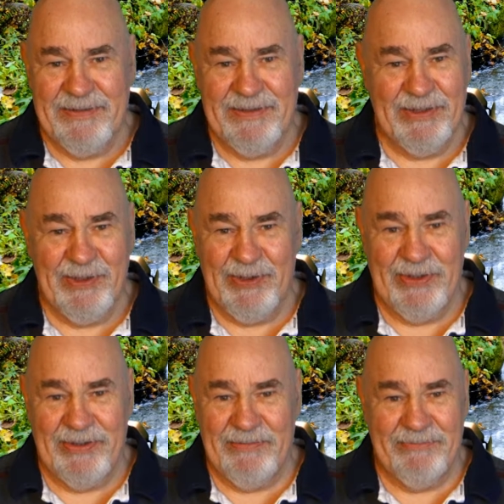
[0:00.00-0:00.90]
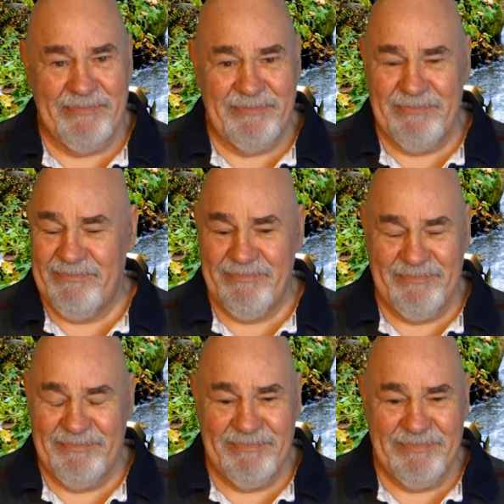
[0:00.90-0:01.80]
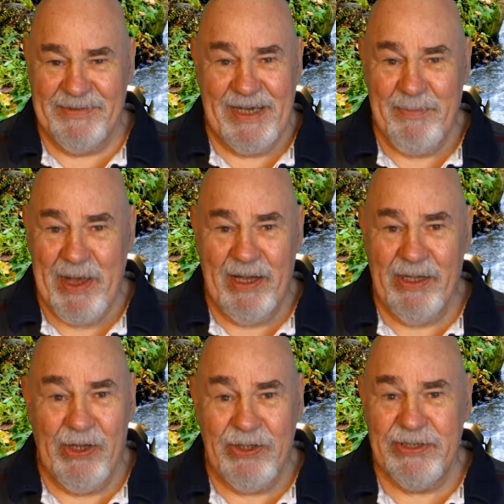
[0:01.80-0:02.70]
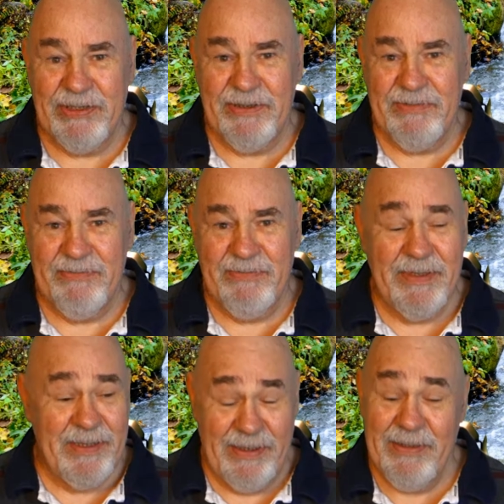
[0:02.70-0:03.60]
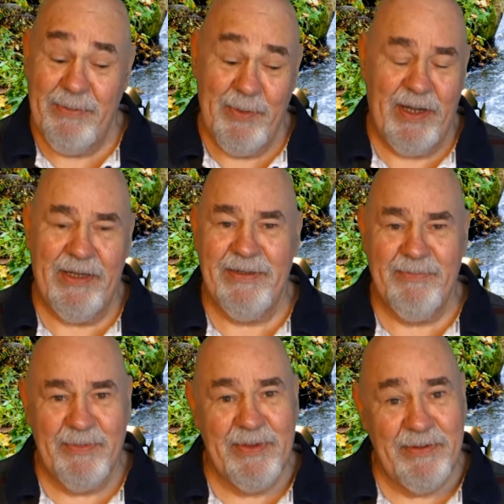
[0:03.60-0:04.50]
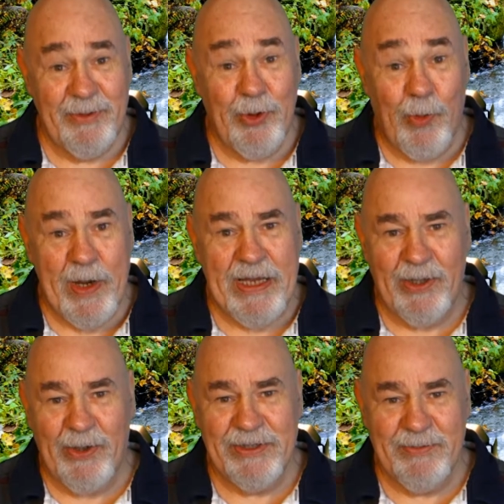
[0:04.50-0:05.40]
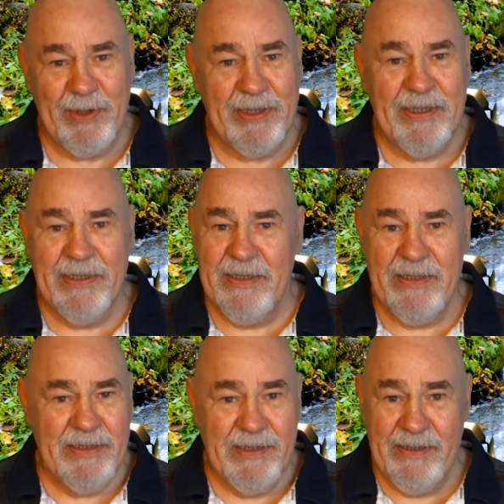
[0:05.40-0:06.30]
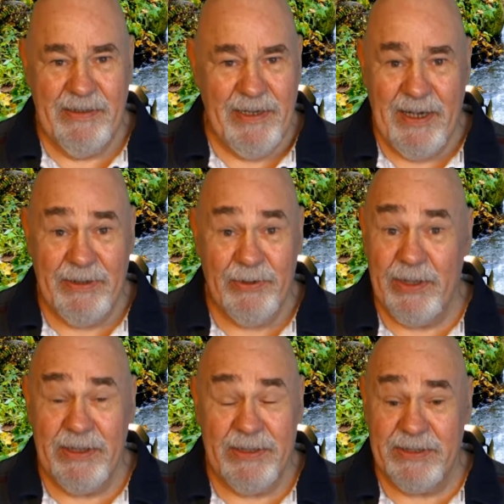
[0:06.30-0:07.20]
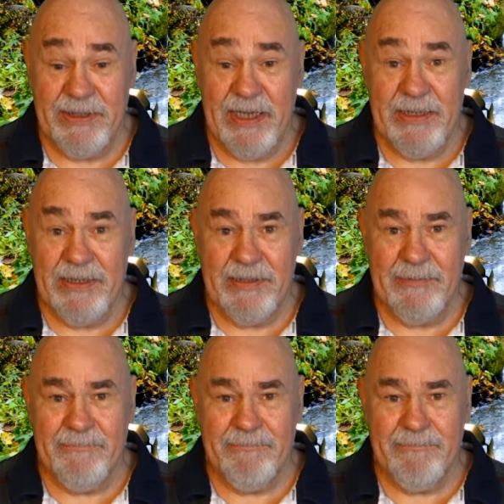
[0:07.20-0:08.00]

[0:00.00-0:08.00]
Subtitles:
So I'm at a loss. Well, no weight loss, but I don't understand it.